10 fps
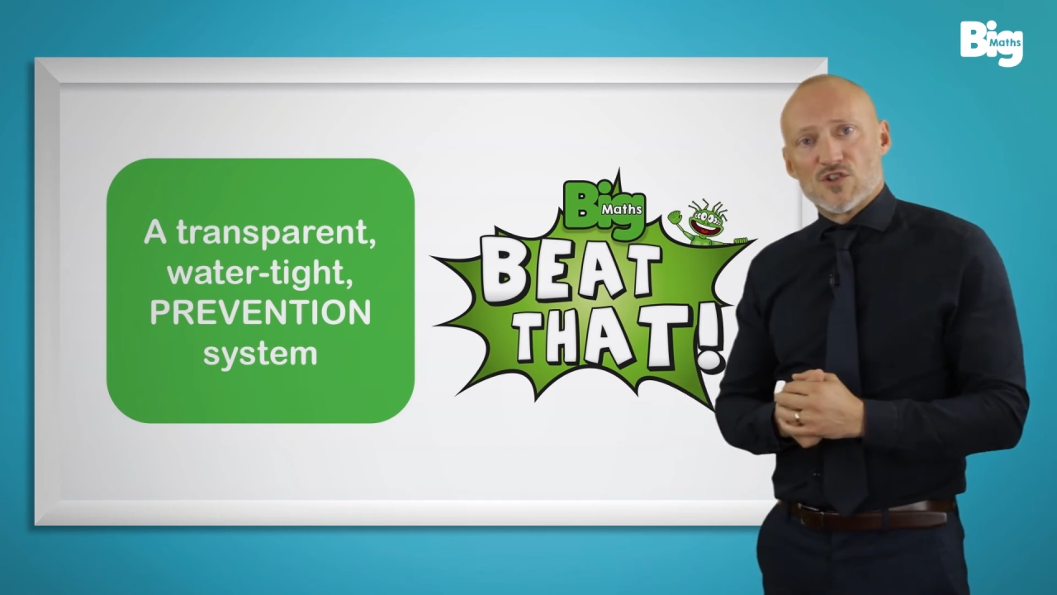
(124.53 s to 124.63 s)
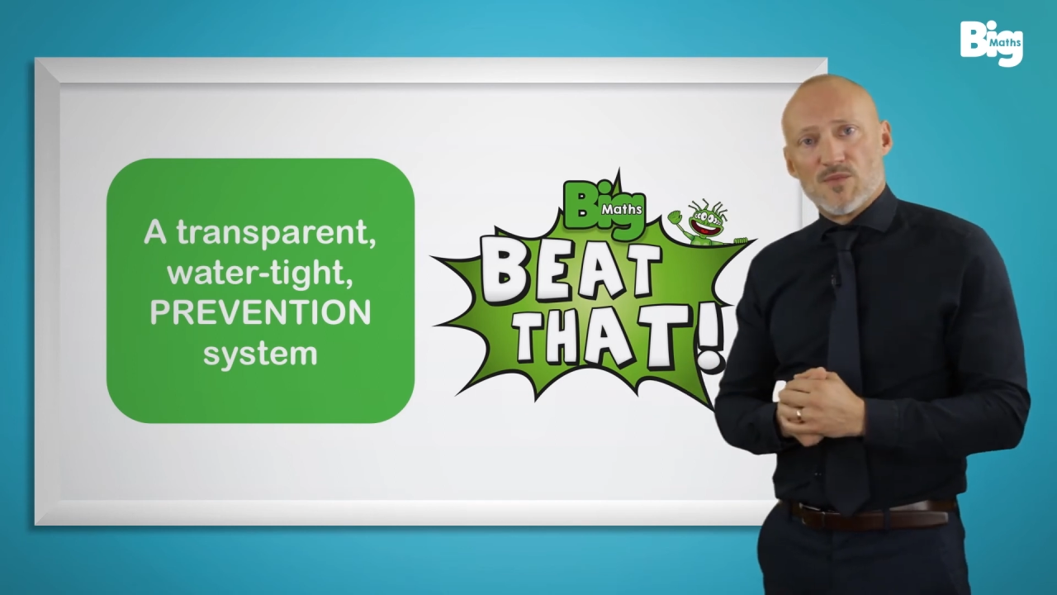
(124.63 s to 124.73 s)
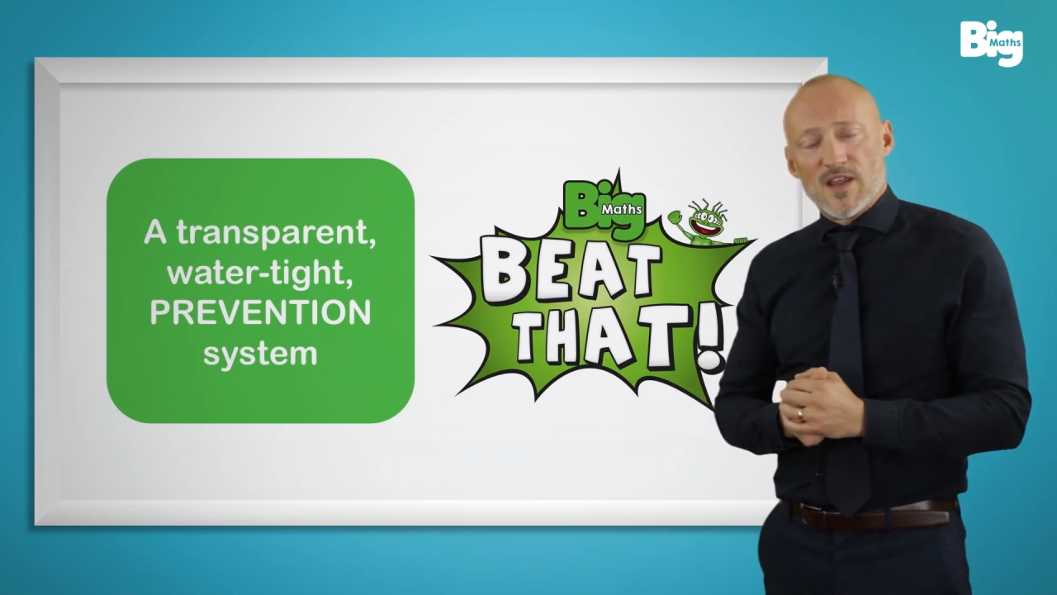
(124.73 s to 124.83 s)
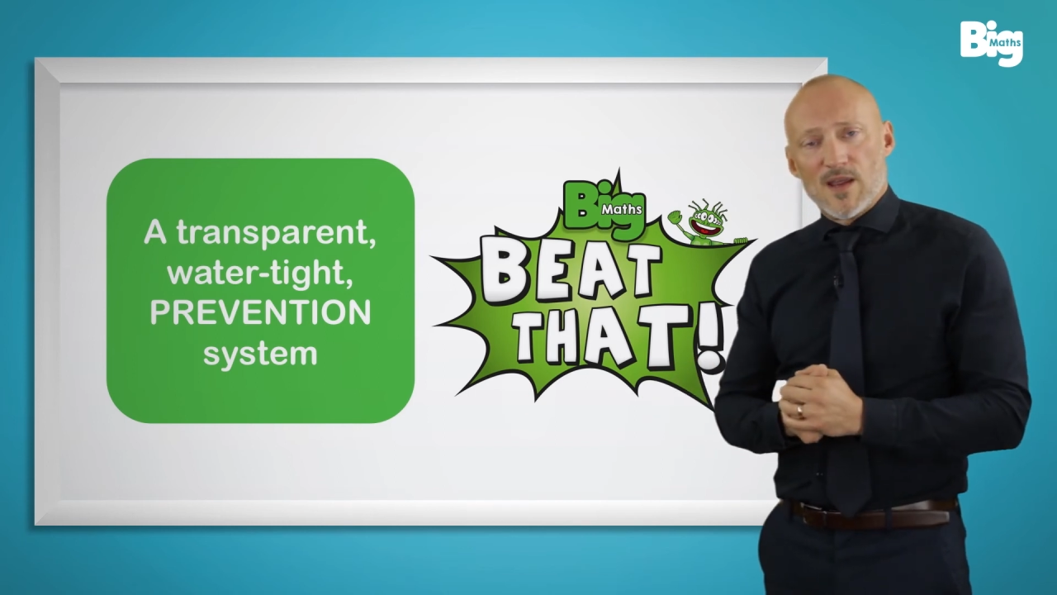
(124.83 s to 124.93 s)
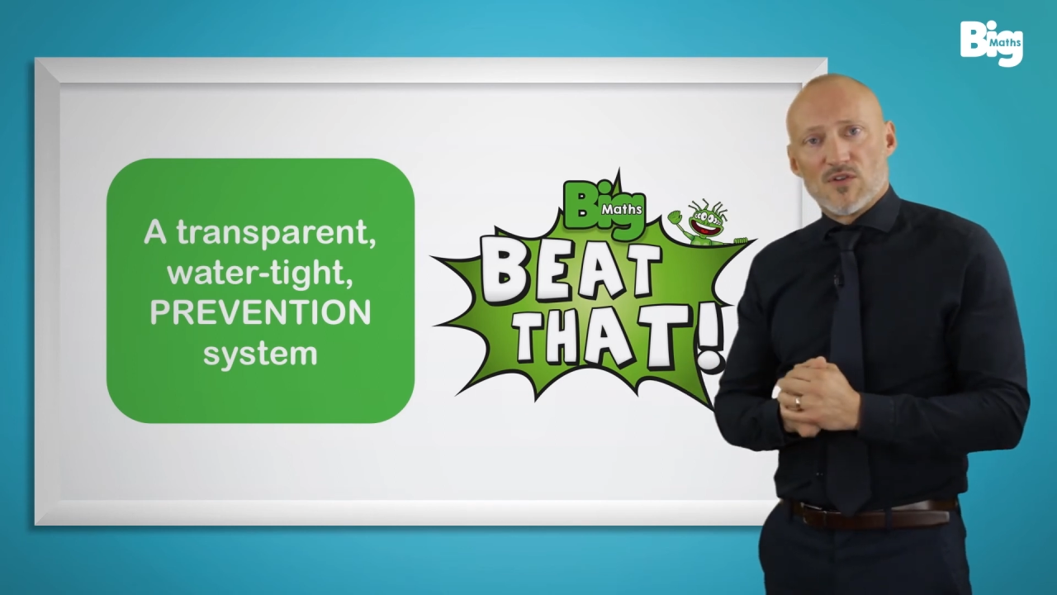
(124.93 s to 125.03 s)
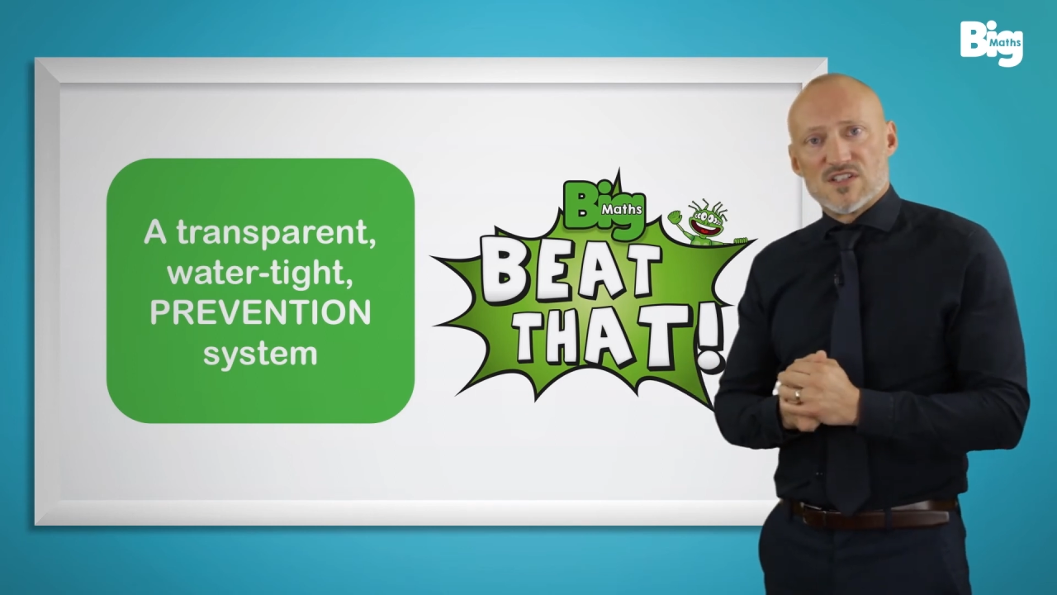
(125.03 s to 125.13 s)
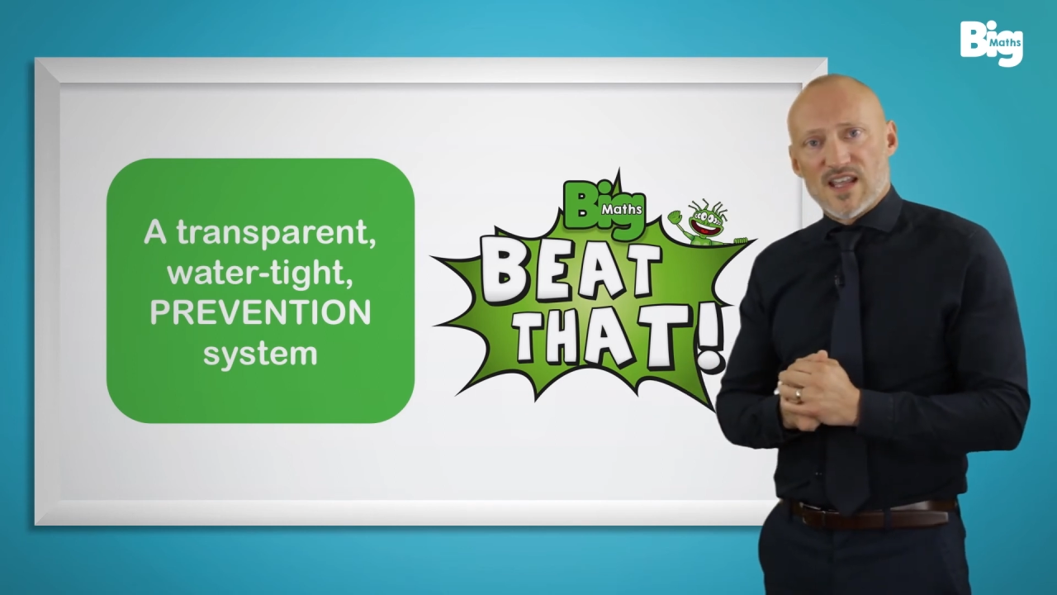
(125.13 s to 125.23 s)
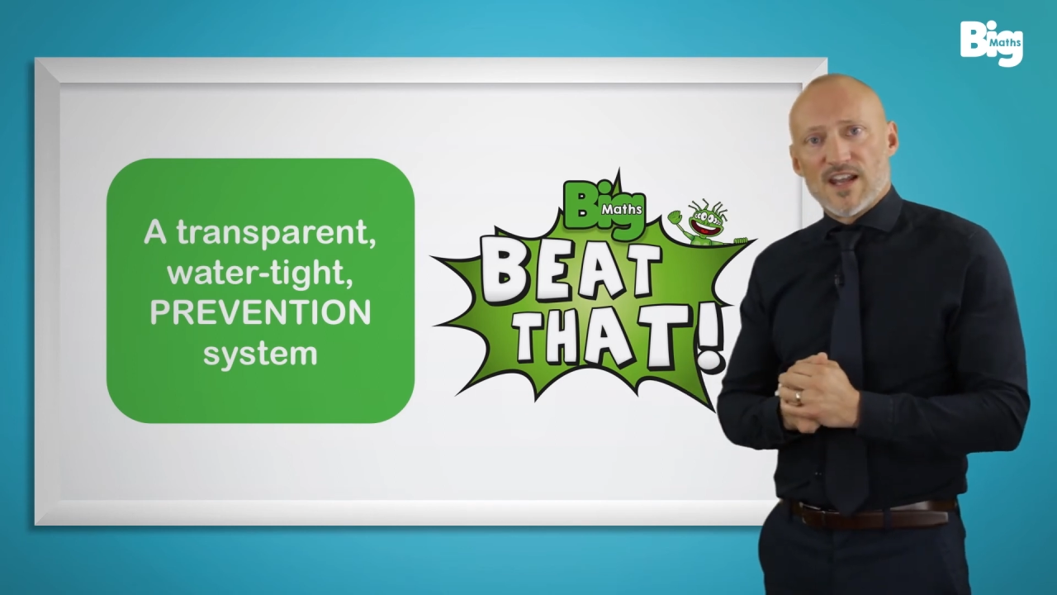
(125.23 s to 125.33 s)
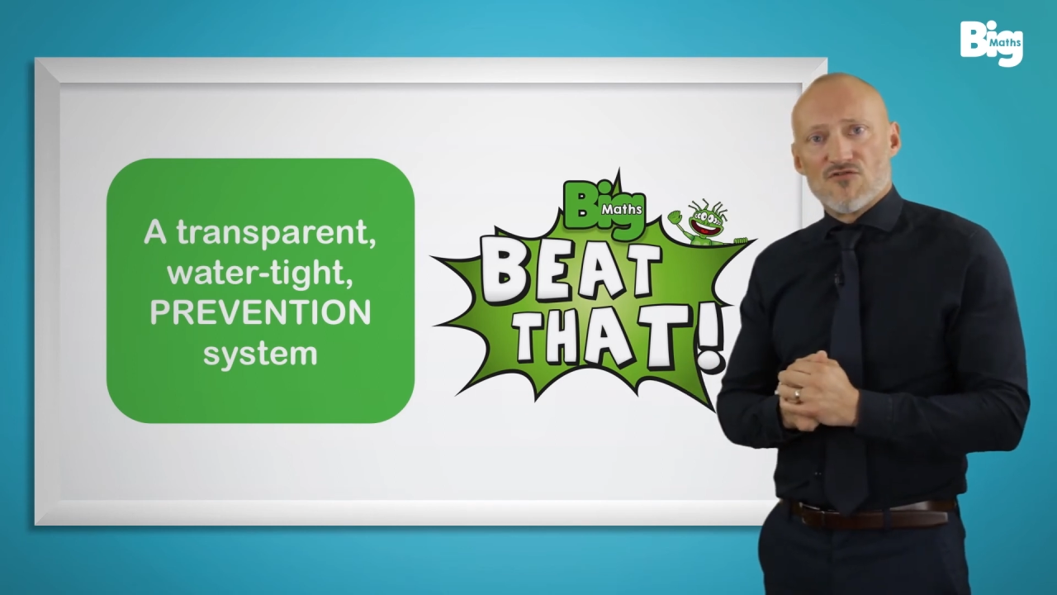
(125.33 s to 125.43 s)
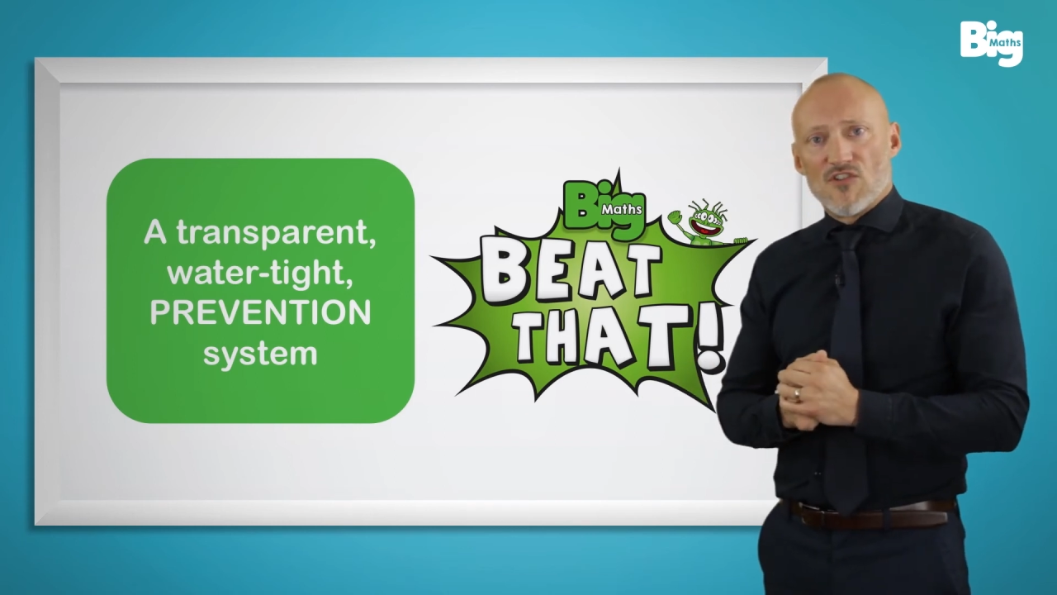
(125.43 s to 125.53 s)
to be able to
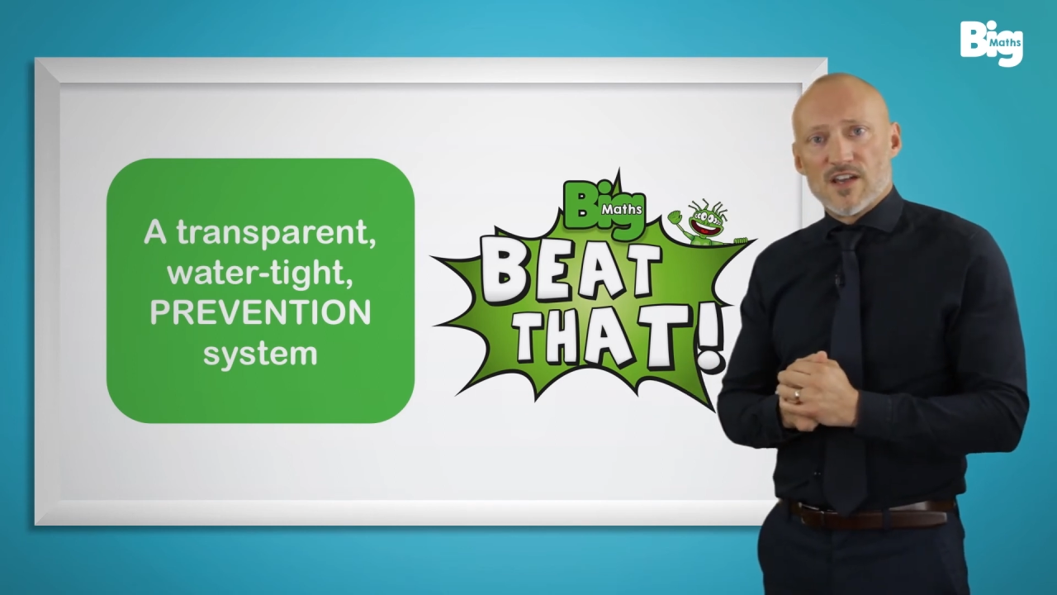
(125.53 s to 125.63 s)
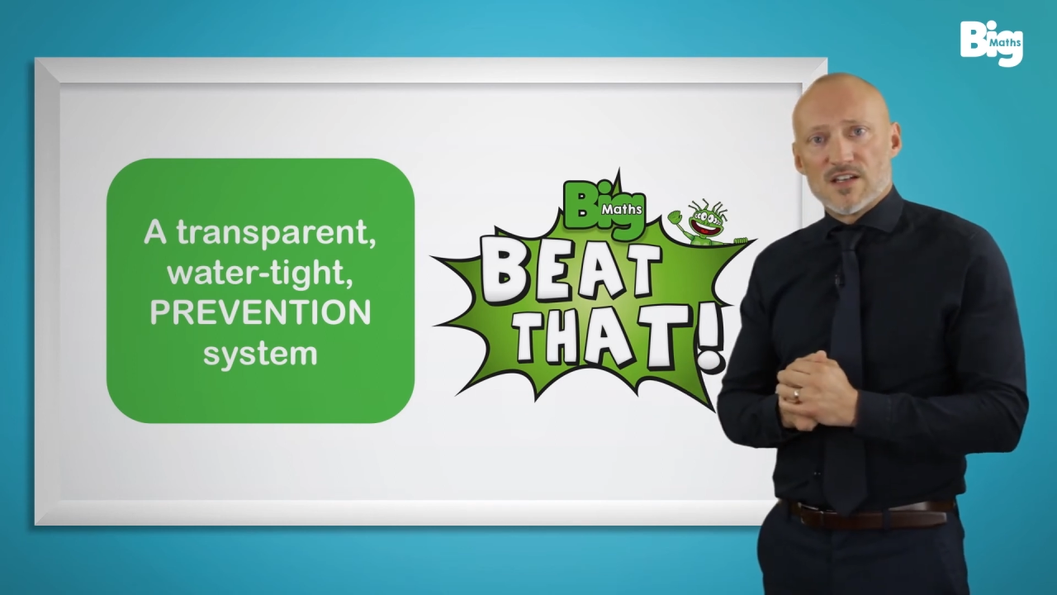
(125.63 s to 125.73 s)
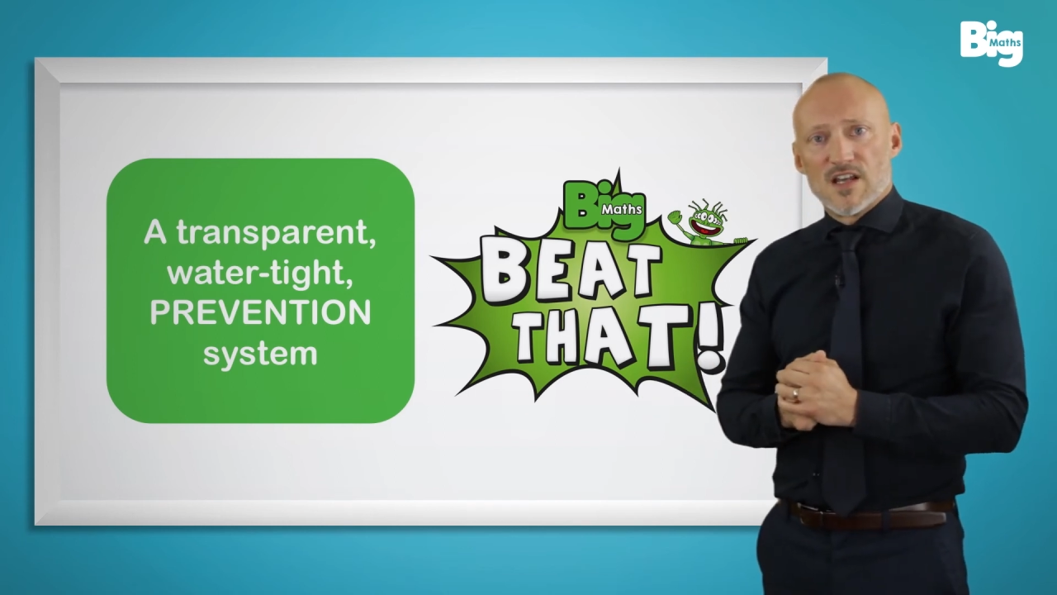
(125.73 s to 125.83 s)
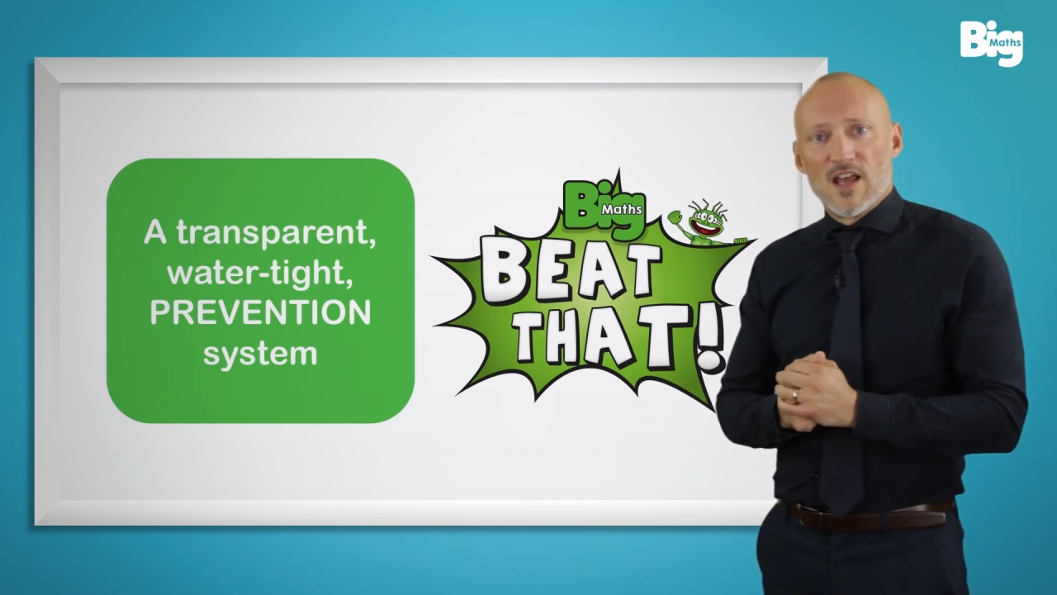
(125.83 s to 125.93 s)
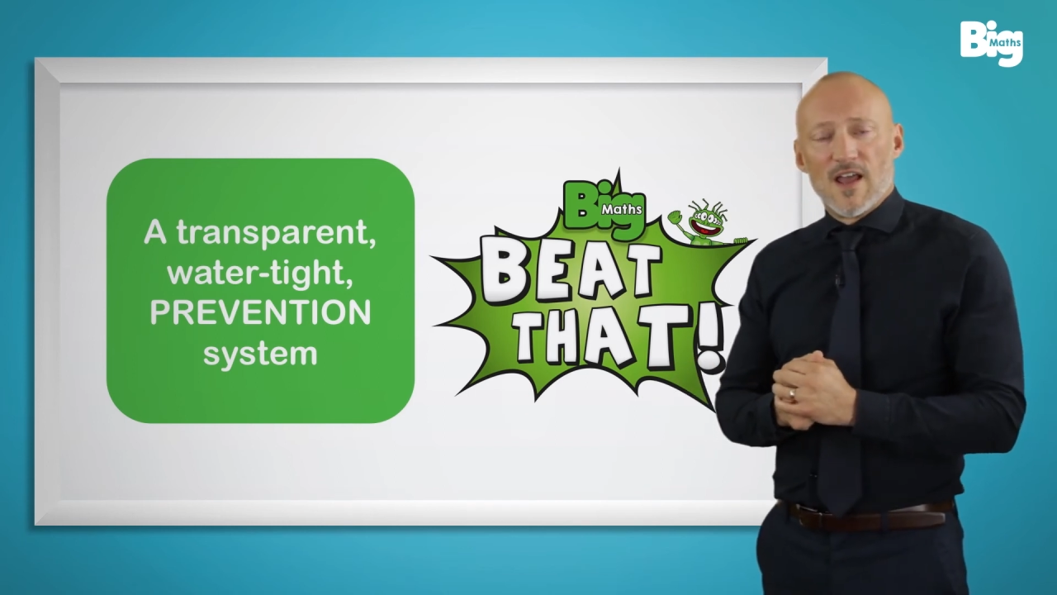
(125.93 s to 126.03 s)
get it right.